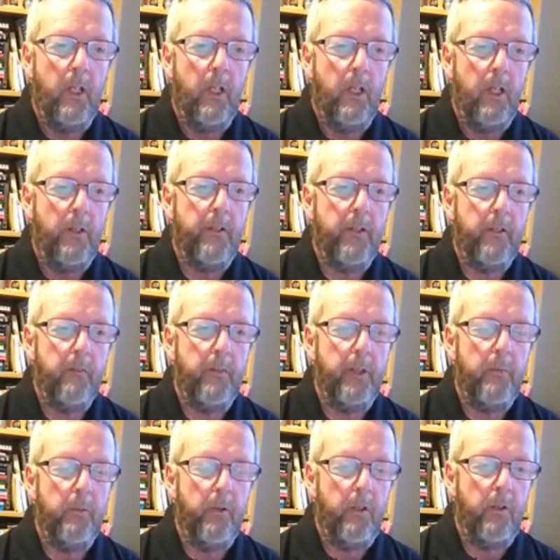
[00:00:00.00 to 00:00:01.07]
Some
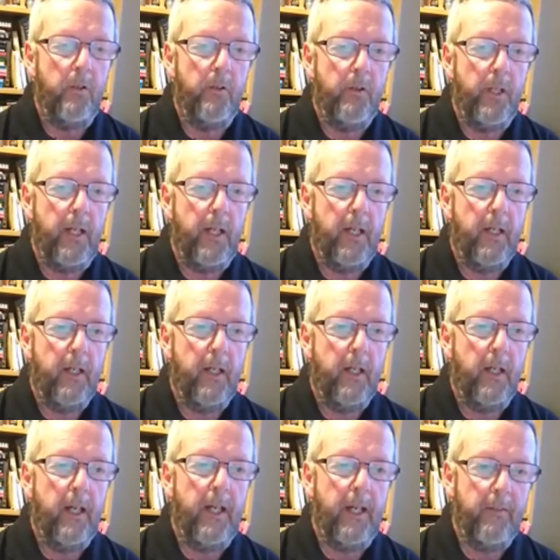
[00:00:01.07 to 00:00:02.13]
people use that.
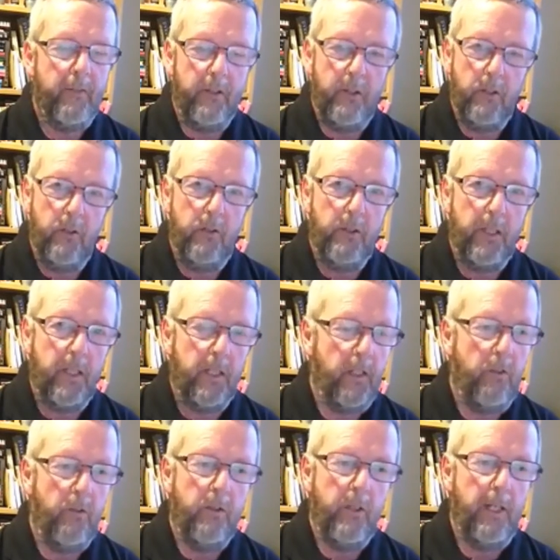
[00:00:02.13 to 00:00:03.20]
I haven't used that. I
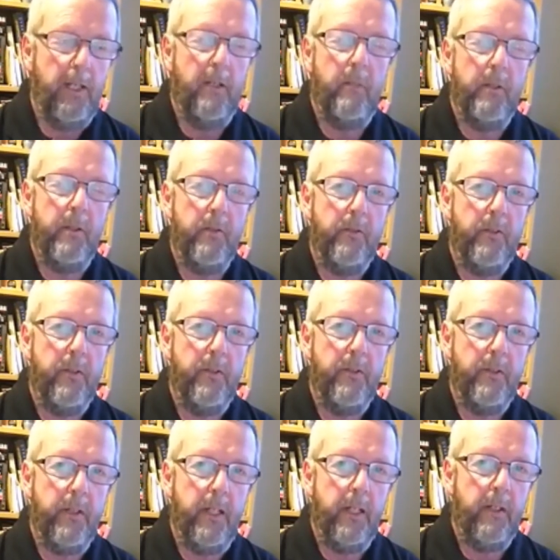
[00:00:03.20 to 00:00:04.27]
use carapils instead.